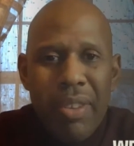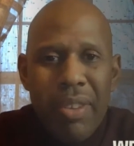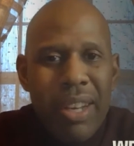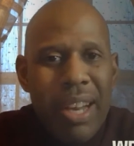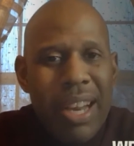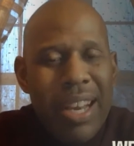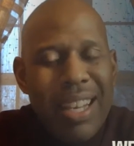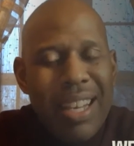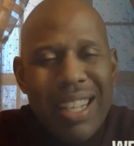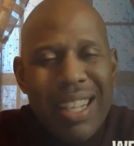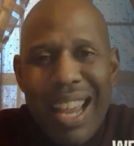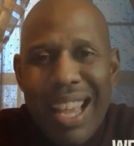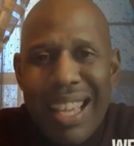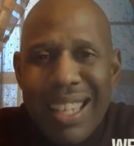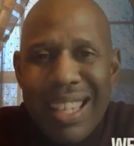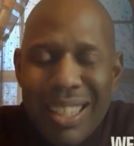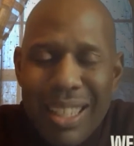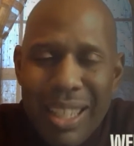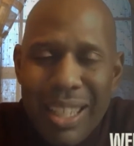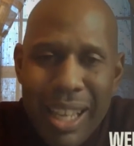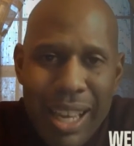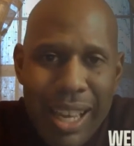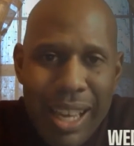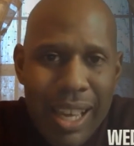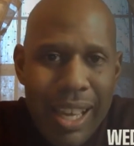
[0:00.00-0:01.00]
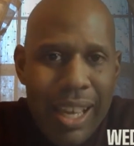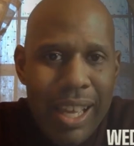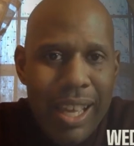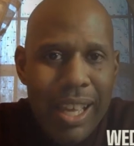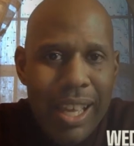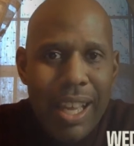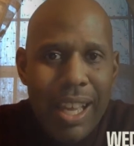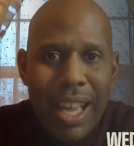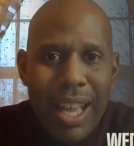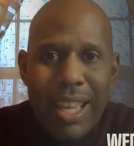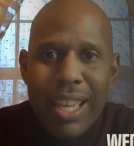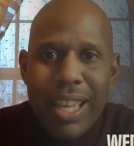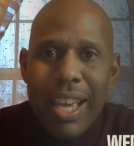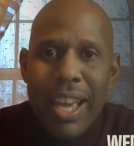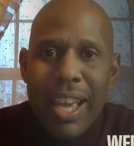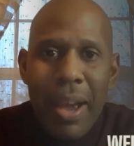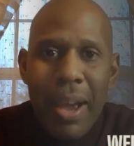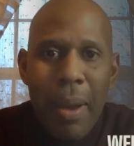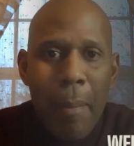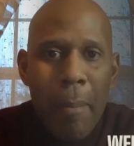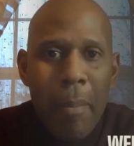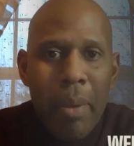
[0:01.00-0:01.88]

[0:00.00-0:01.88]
And it's like, yeah, I am,